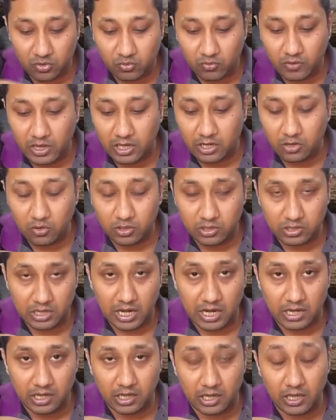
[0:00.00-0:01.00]
to where you are
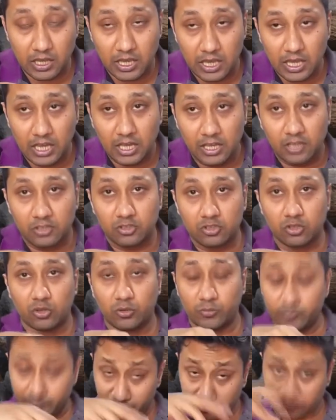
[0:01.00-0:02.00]
standing.
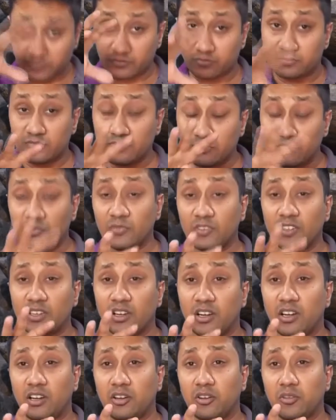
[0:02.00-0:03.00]
So
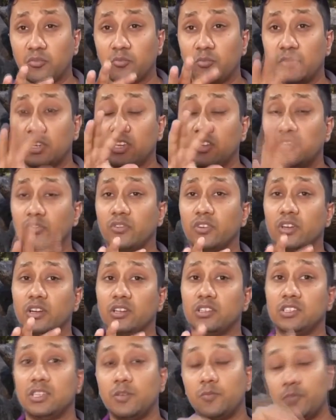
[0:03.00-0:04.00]
if a
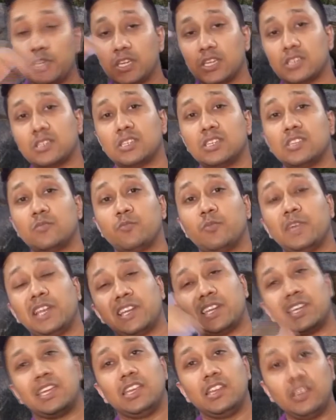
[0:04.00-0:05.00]
GPS is
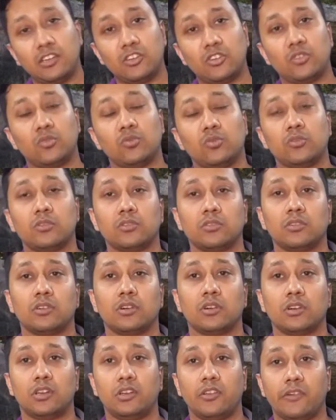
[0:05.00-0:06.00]
built into
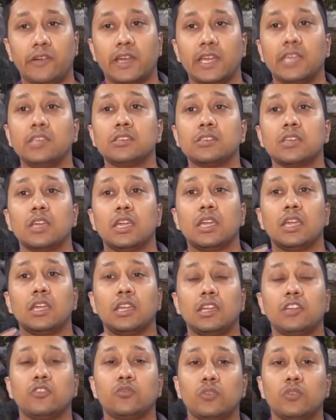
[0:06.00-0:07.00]
a device,
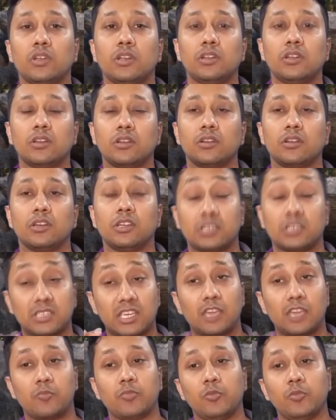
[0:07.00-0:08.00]
it's
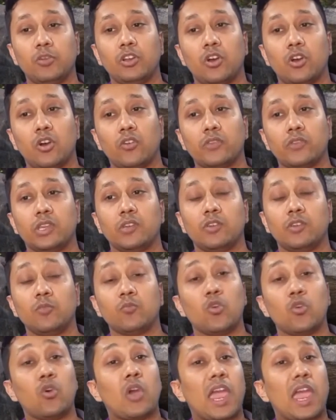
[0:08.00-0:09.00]
capable of giving
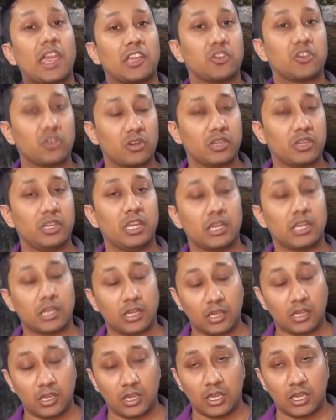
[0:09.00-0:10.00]
more accurate
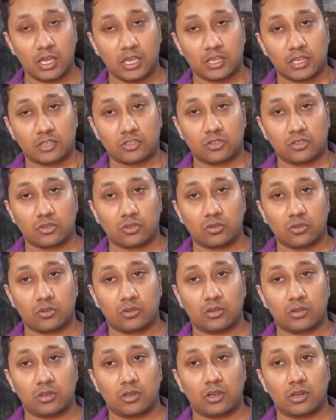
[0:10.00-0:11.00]
data. So